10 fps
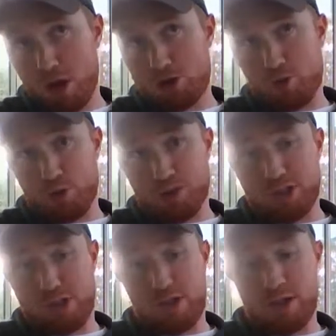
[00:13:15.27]
So we'll
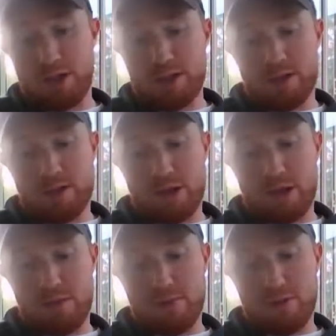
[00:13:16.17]
see.
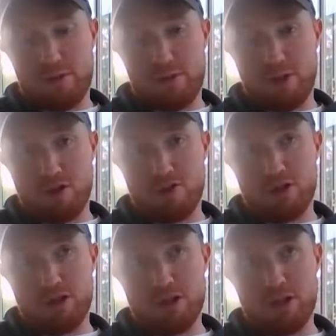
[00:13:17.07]
They're not
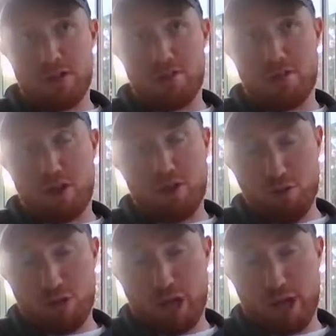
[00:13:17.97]
usually
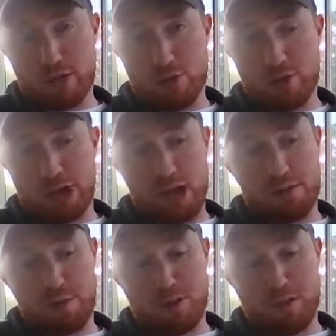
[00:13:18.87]
high-scoring
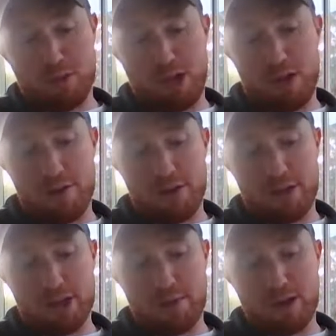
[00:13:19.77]
games, but that was higher than
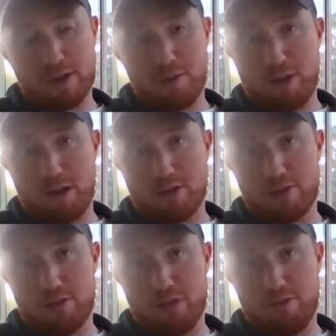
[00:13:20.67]
I expected
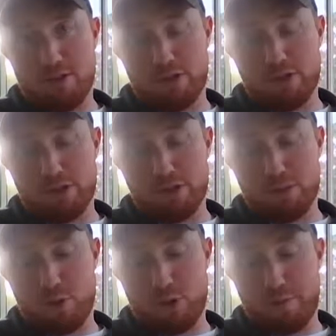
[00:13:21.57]
when I researched it
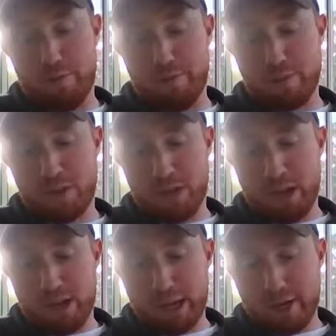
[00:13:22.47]
this morning.
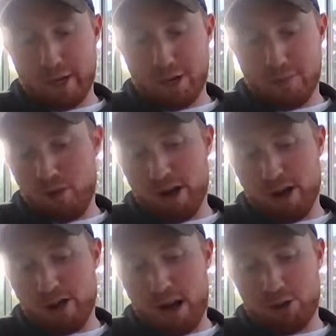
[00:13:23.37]
Kickers,
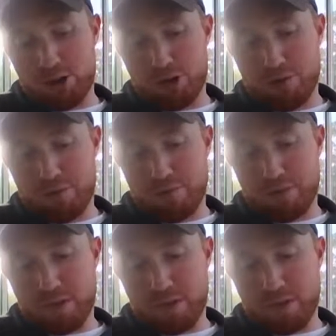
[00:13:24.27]
Bryant and Hauschka.